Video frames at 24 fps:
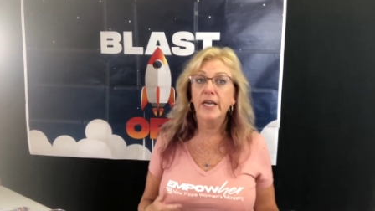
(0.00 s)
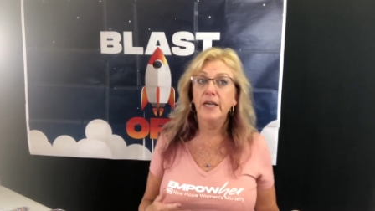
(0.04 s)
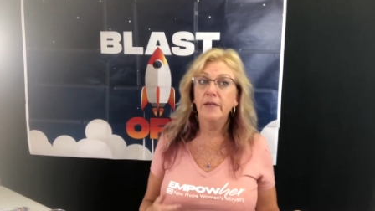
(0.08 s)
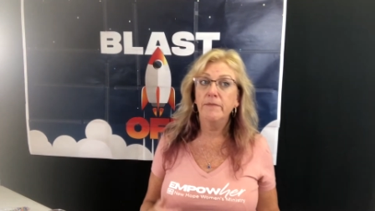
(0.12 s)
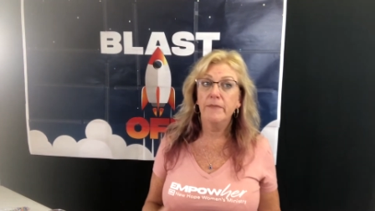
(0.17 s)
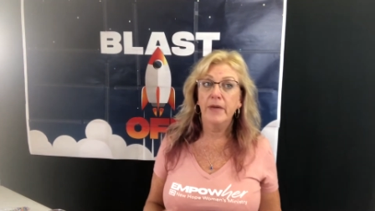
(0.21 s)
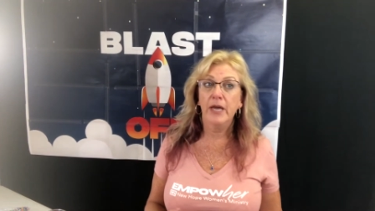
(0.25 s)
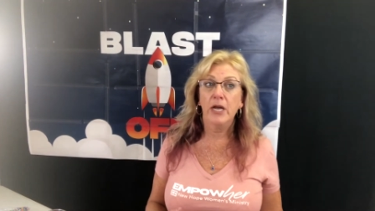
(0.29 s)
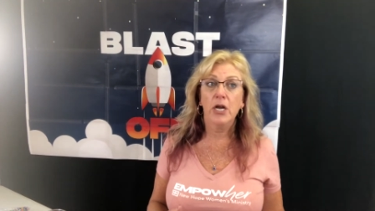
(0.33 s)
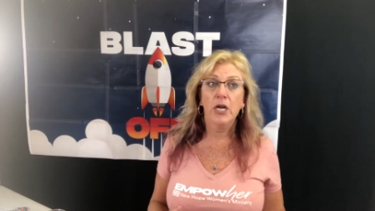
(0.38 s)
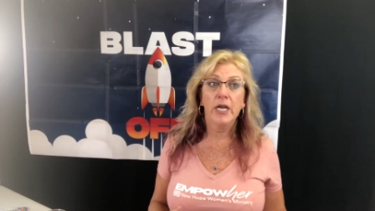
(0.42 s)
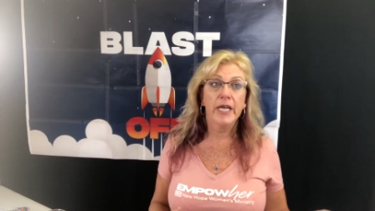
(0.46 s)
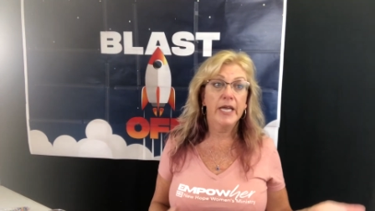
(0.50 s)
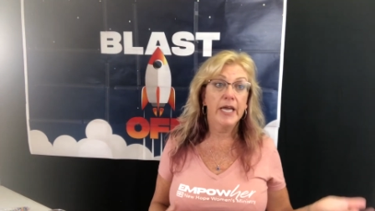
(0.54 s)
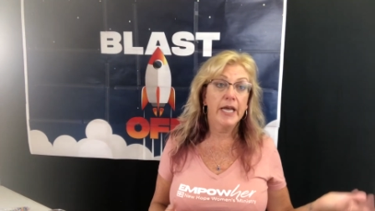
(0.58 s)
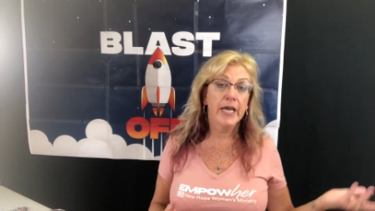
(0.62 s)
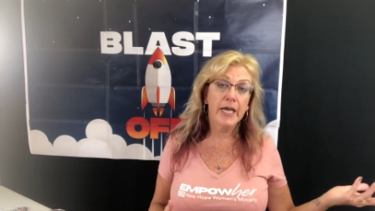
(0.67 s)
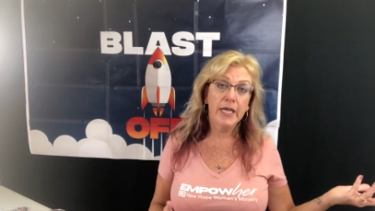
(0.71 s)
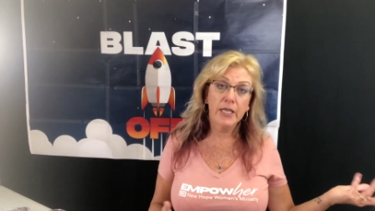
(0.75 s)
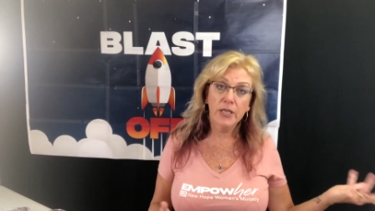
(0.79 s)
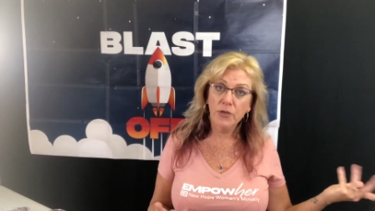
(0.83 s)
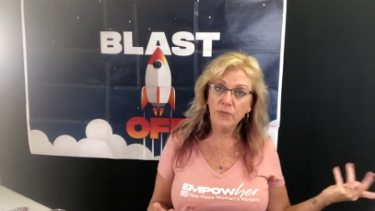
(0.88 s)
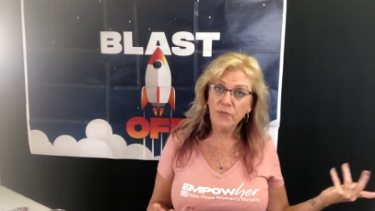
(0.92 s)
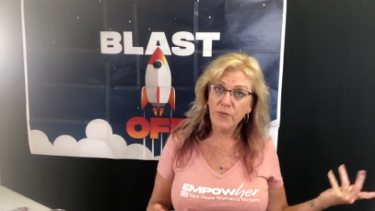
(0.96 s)
and Mary
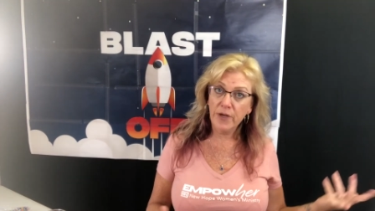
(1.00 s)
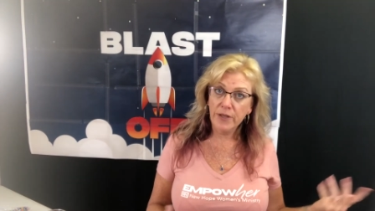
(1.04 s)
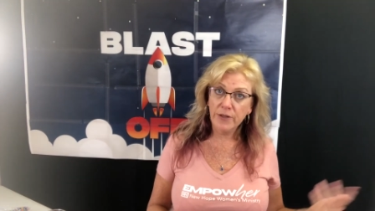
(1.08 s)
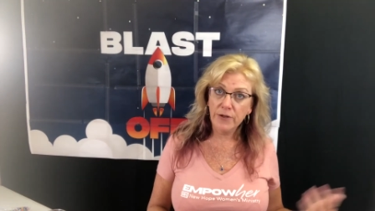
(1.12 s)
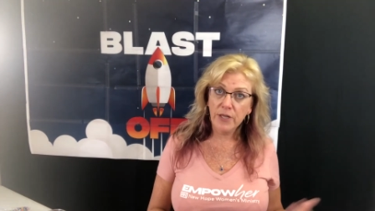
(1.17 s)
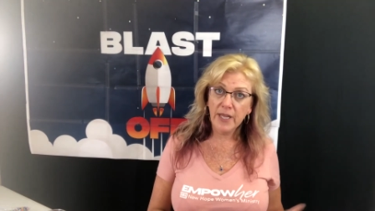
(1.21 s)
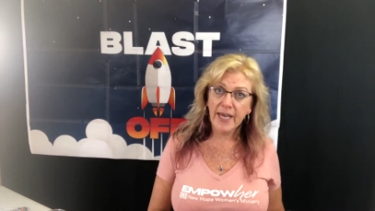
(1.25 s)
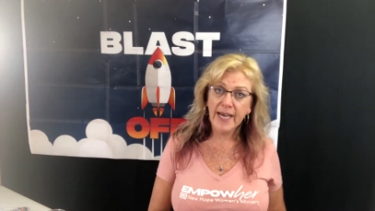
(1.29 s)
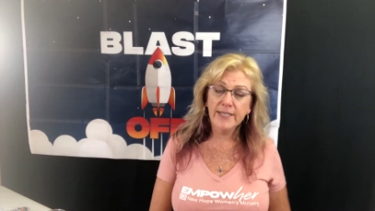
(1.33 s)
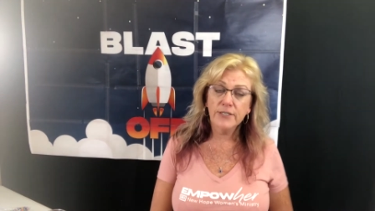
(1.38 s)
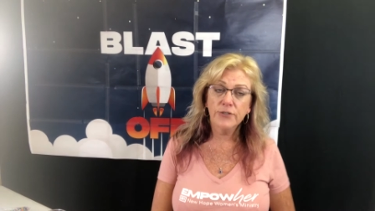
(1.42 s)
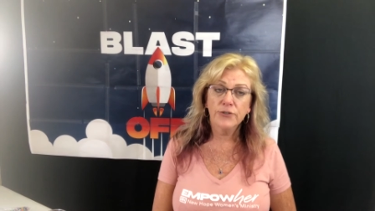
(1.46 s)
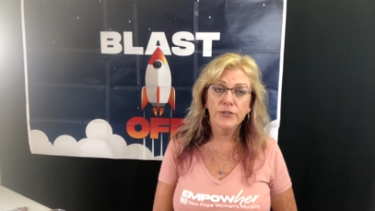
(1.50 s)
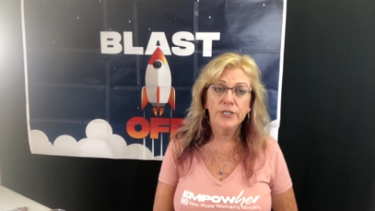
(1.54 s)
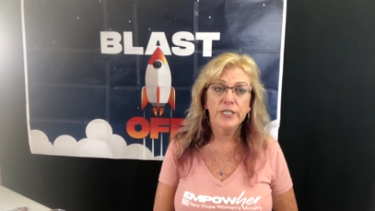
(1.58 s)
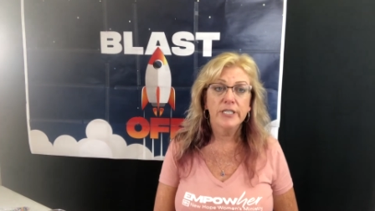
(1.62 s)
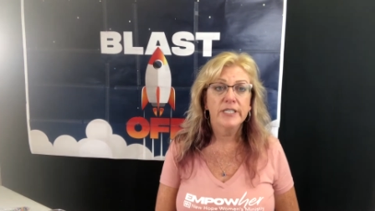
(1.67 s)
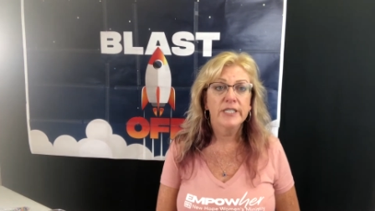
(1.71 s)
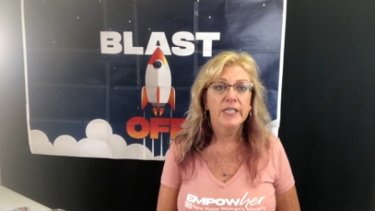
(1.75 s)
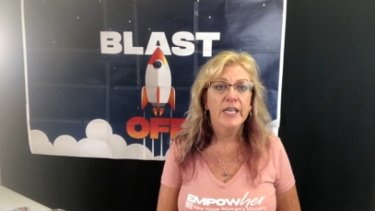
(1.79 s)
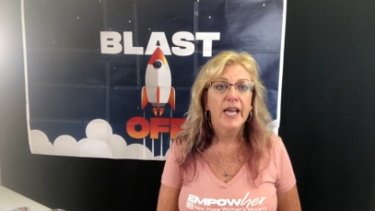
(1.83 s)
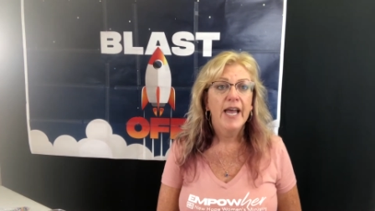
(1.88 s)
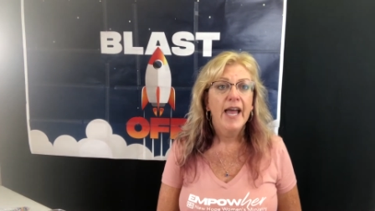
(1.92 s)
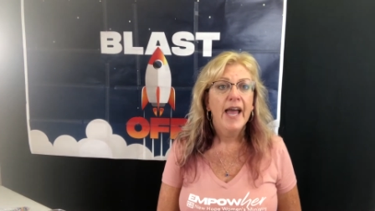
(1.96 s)
and their brother
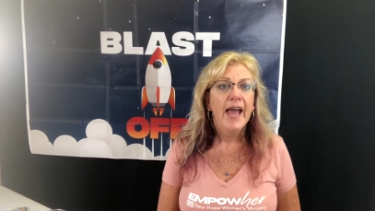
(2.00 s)
Lazarus.